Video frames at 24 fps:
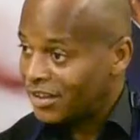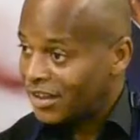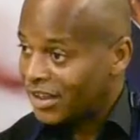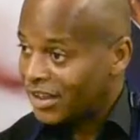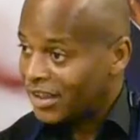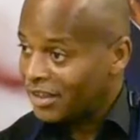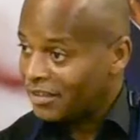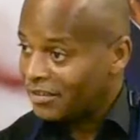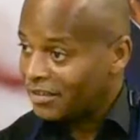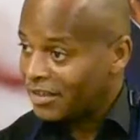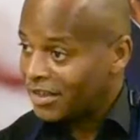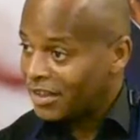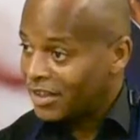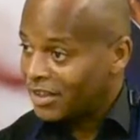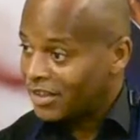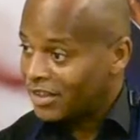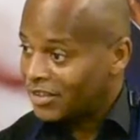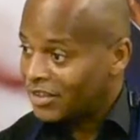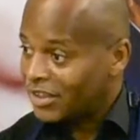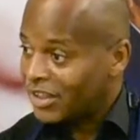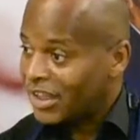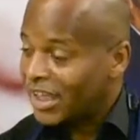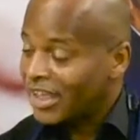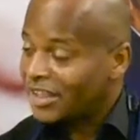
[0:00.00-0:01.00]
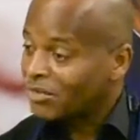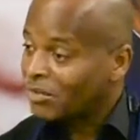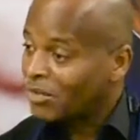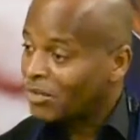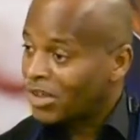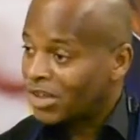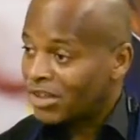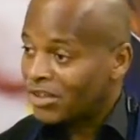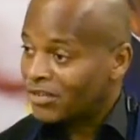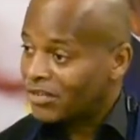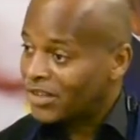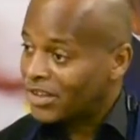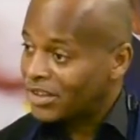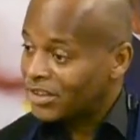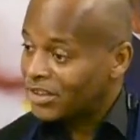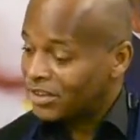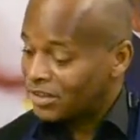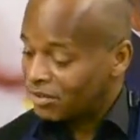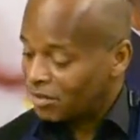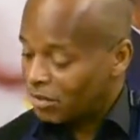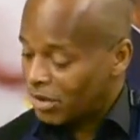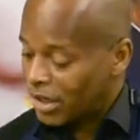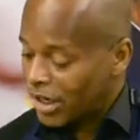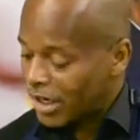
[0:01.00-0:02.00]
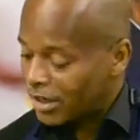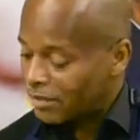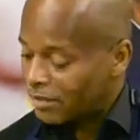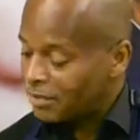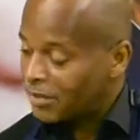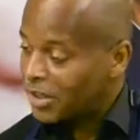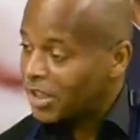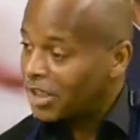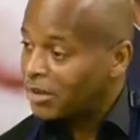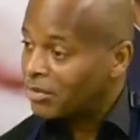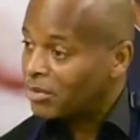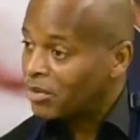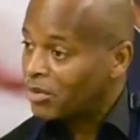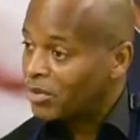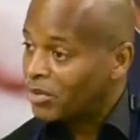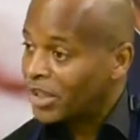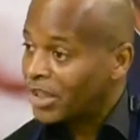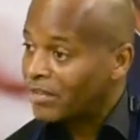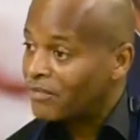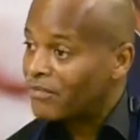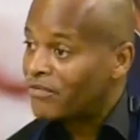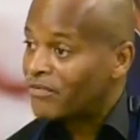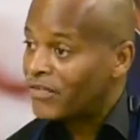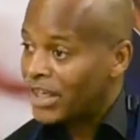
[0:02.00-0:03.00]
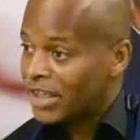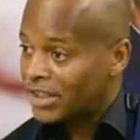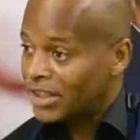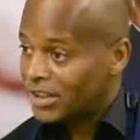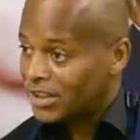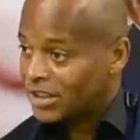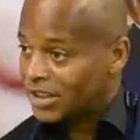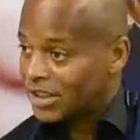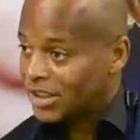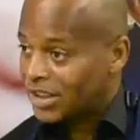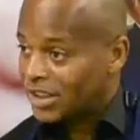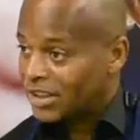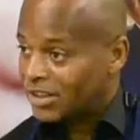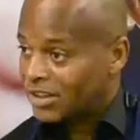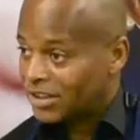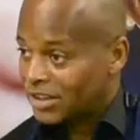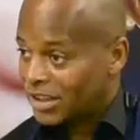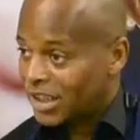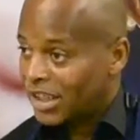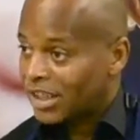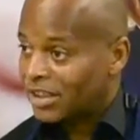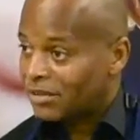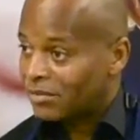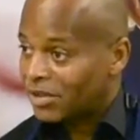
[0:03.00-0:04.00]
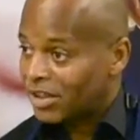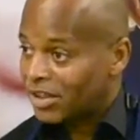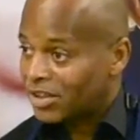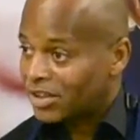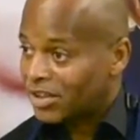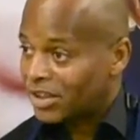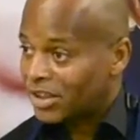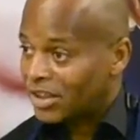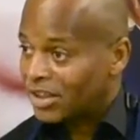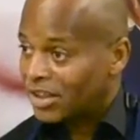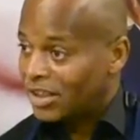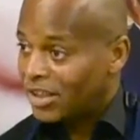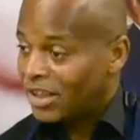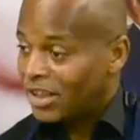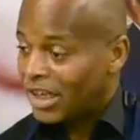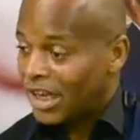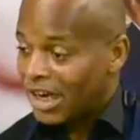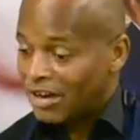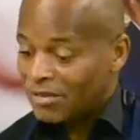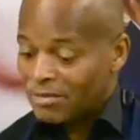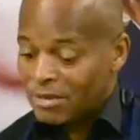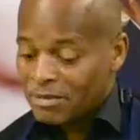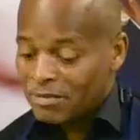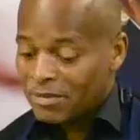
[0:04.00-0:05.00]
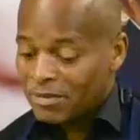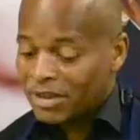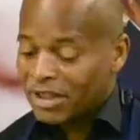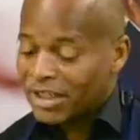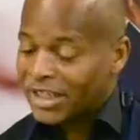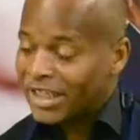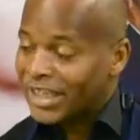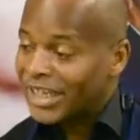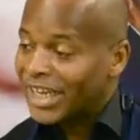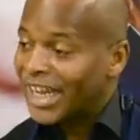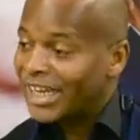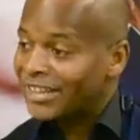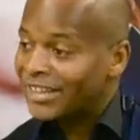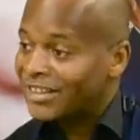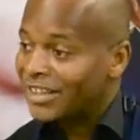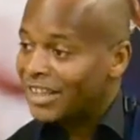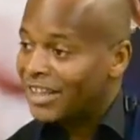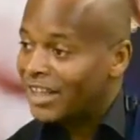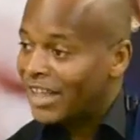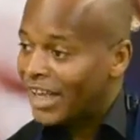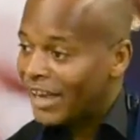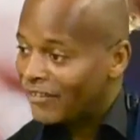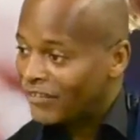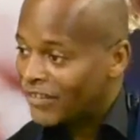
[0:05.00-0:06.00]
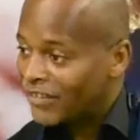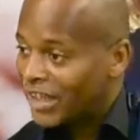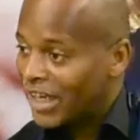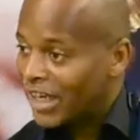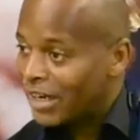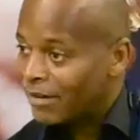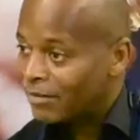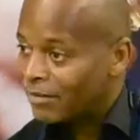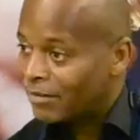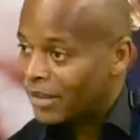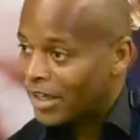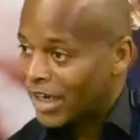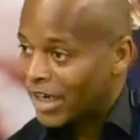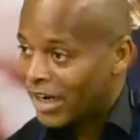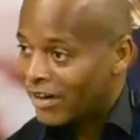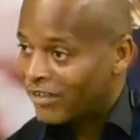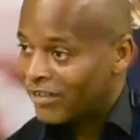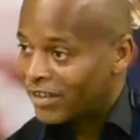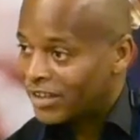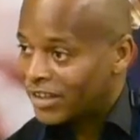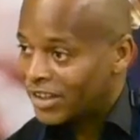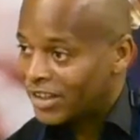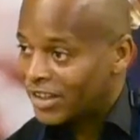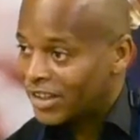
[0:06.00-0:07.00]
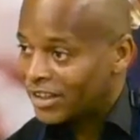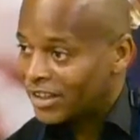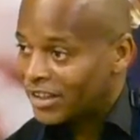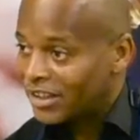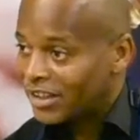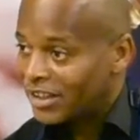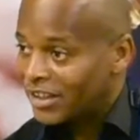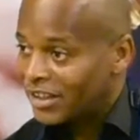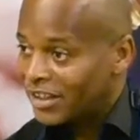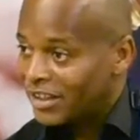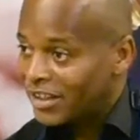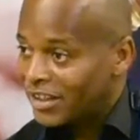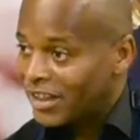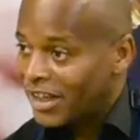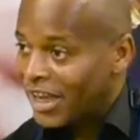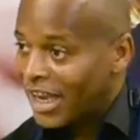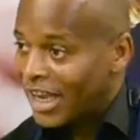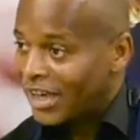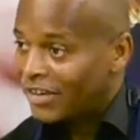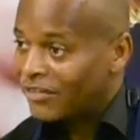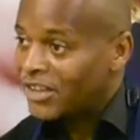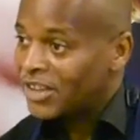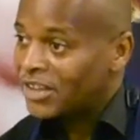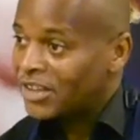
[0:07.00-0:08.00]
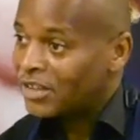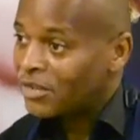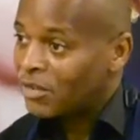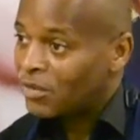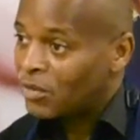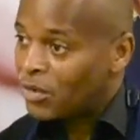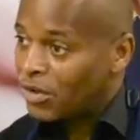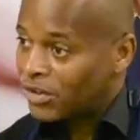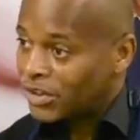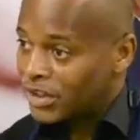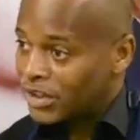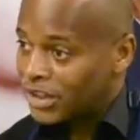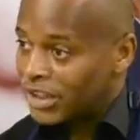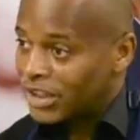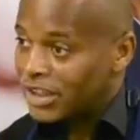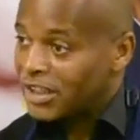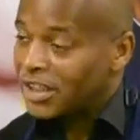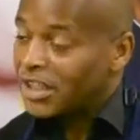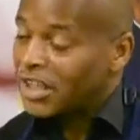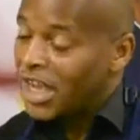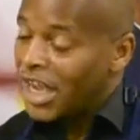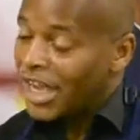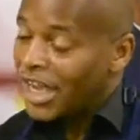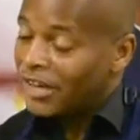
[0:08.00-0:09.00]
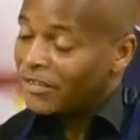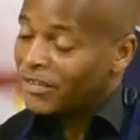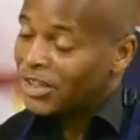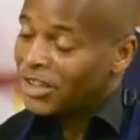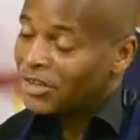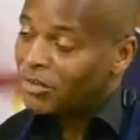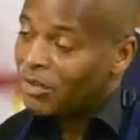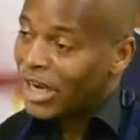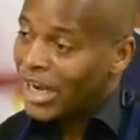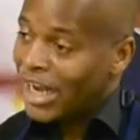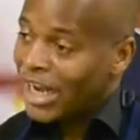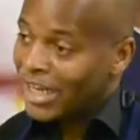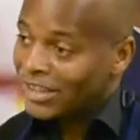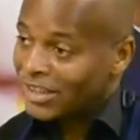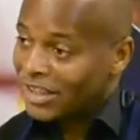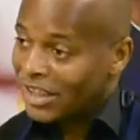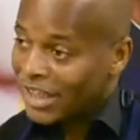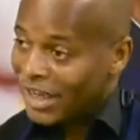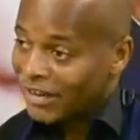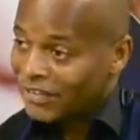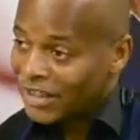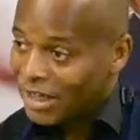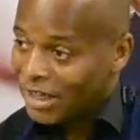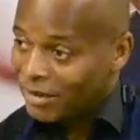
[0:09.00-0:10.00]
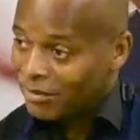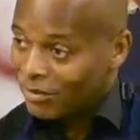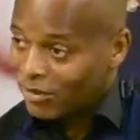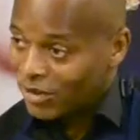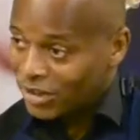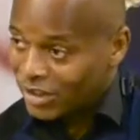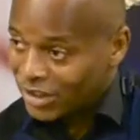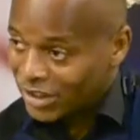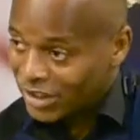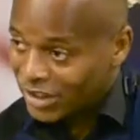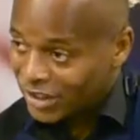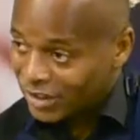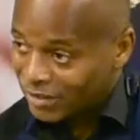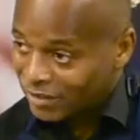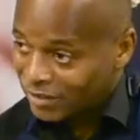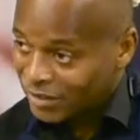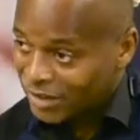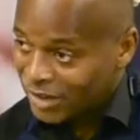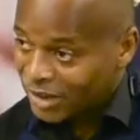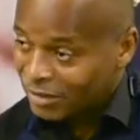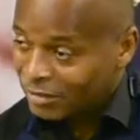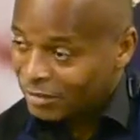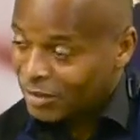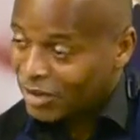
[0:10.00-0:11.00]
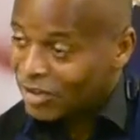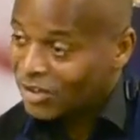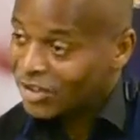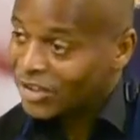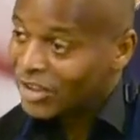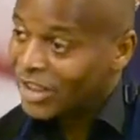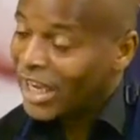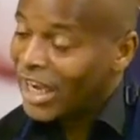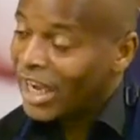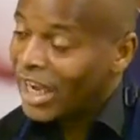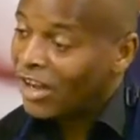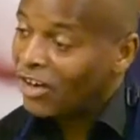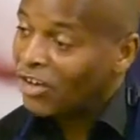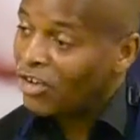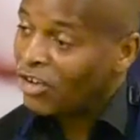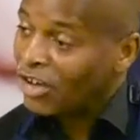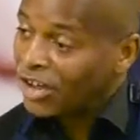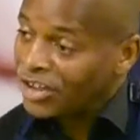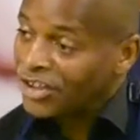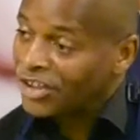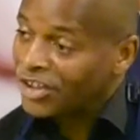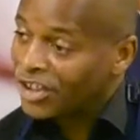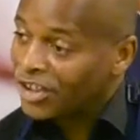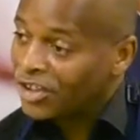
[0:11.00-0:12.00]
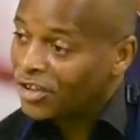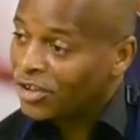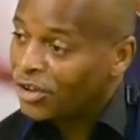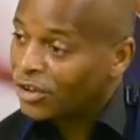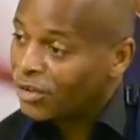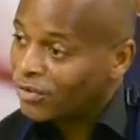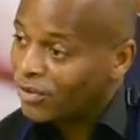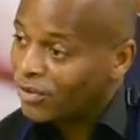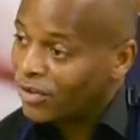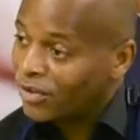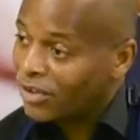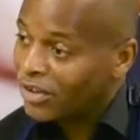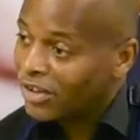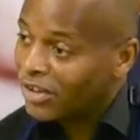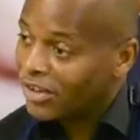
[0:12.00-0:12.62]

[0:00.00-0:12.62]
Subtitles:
Yeah. So that's one of the reasons why people invest in salad bottom. Remember, it has a lifetime guarantee. And the reason why it has a lifetime warranty, because how long are you going to cook for?